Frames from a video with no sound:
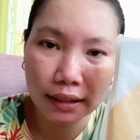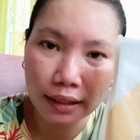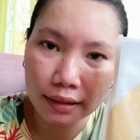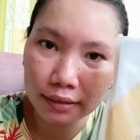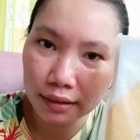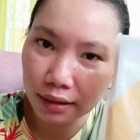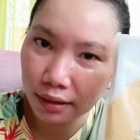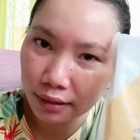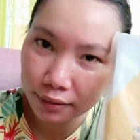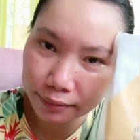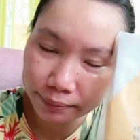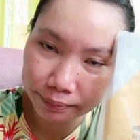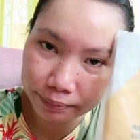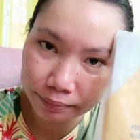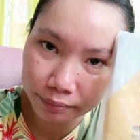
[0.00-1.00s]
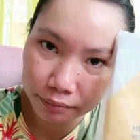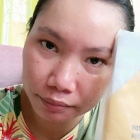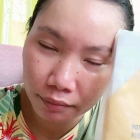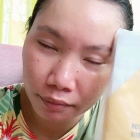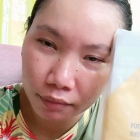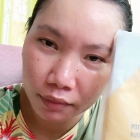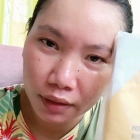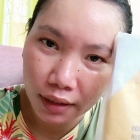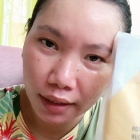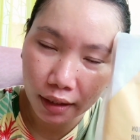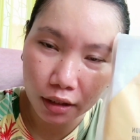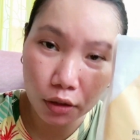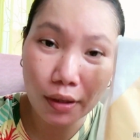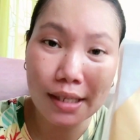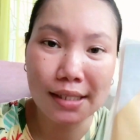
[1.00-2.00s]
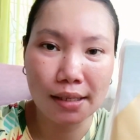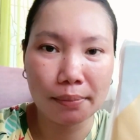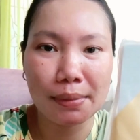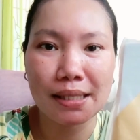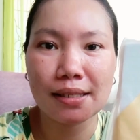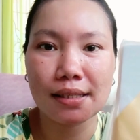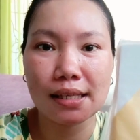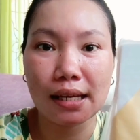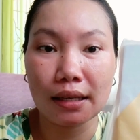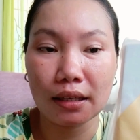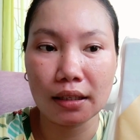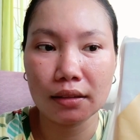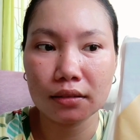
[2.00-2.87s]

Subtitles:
ng US Embassy sa akin.